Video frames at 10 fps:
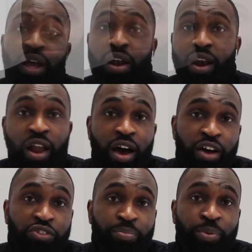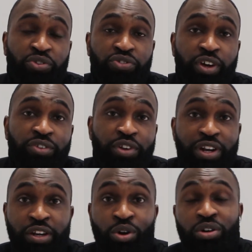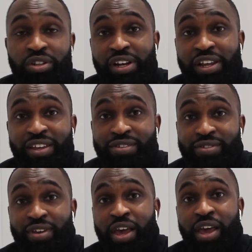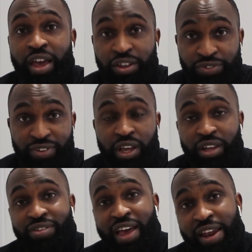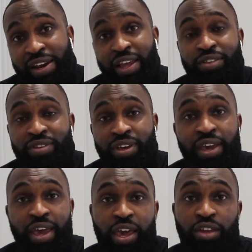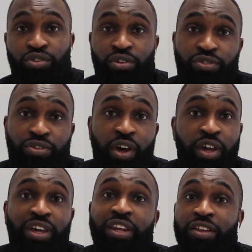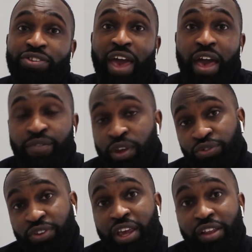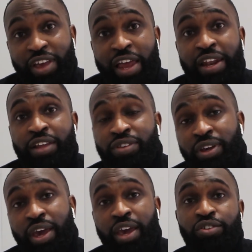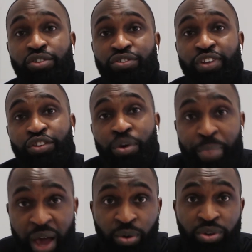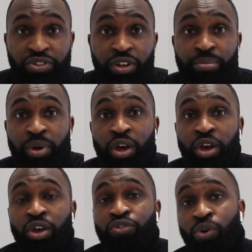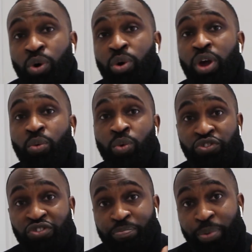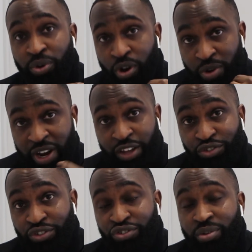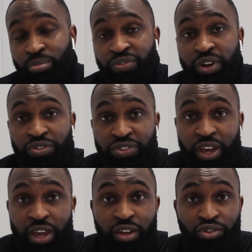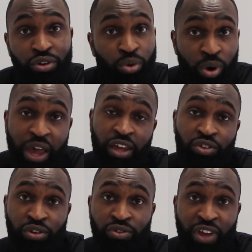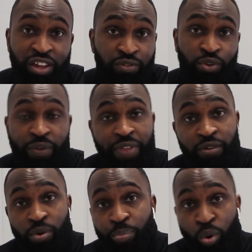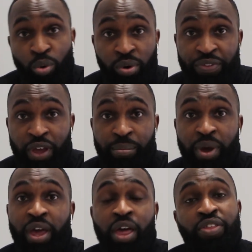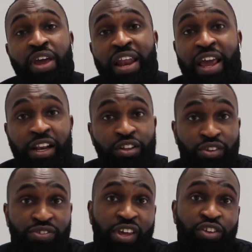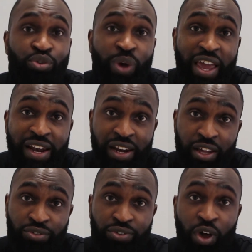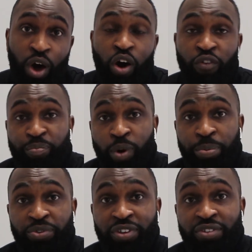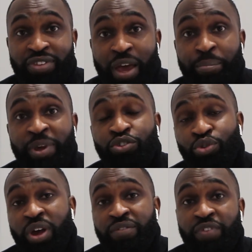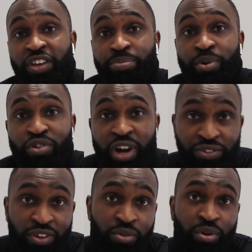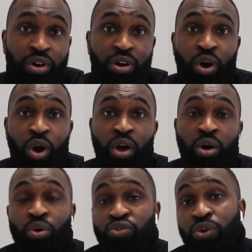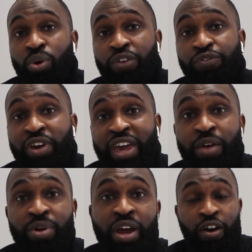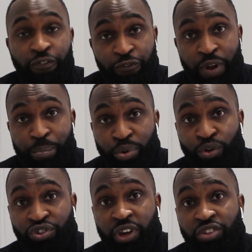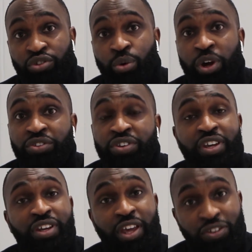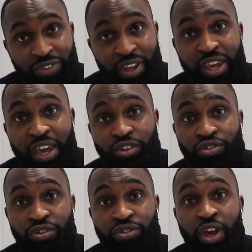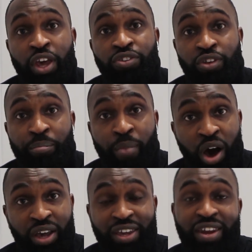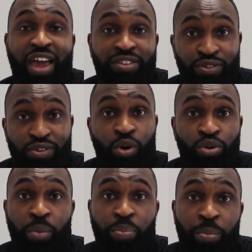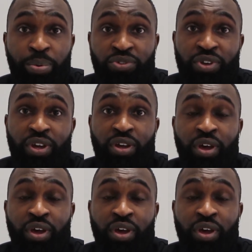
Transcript: Last but certainly not the least, estate and letting agents. You need to have estate and letting agents in your power team. So once you've built a relationship with an estate agent or agents and you've got that rapport with them, they're likely to send you a list of properties that meet your investment criteria. Also, if you're carrying a flip project, you're going to need estate agents to market and sell your property.